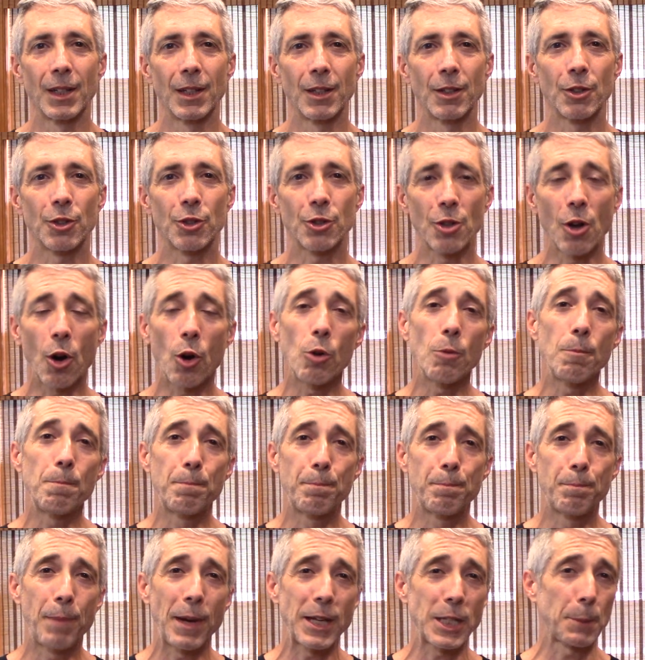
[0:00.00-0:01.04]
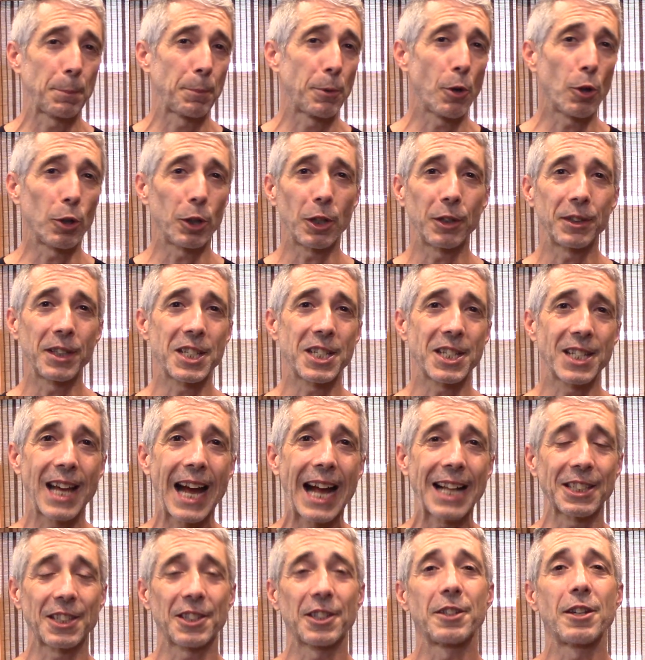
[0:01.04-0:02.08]
So, based purely on the
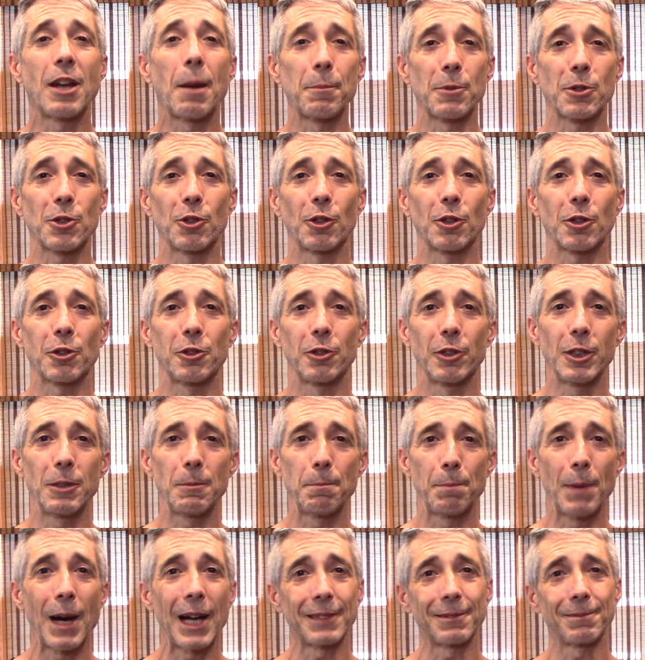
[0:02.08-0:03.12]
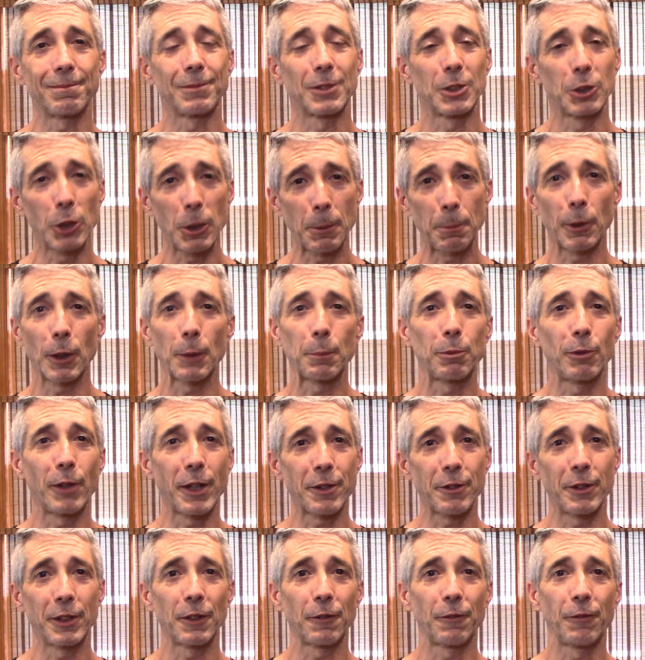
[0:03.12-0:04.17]
stats, the numbers look good, but until you put a
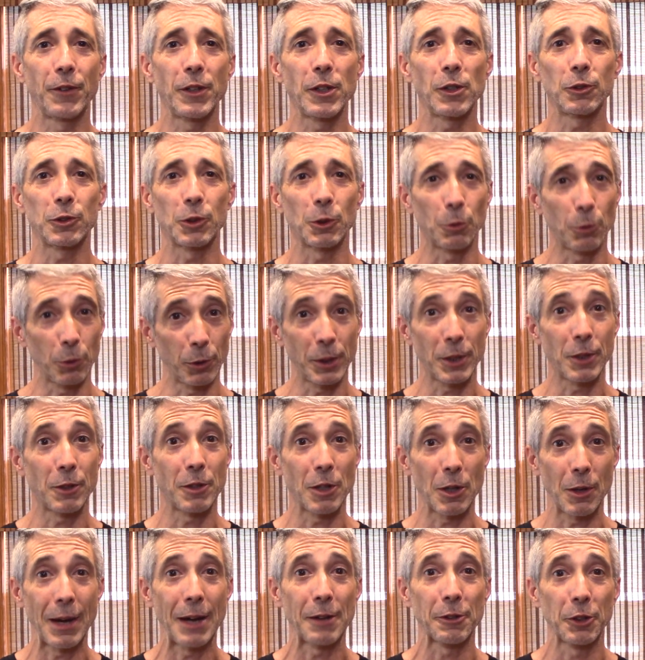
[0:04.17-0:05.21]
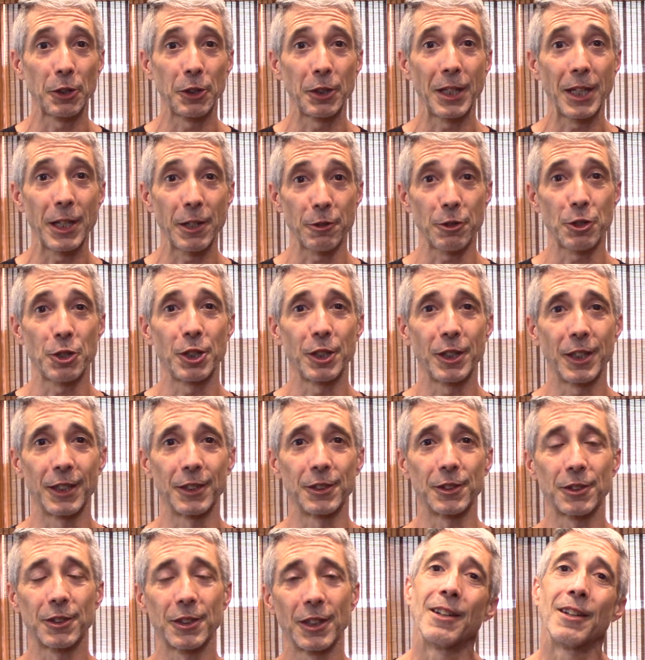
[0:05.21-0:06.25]
player on the field, you really don't know how good he or she
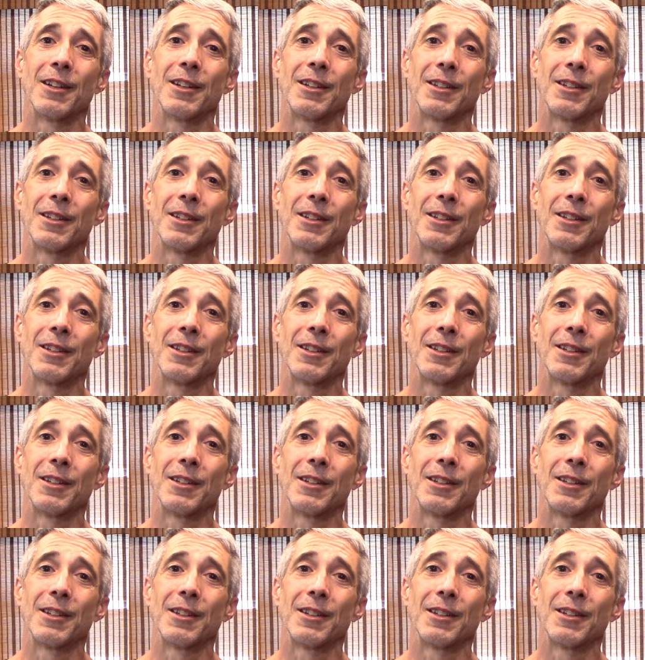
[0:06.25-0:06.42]
is.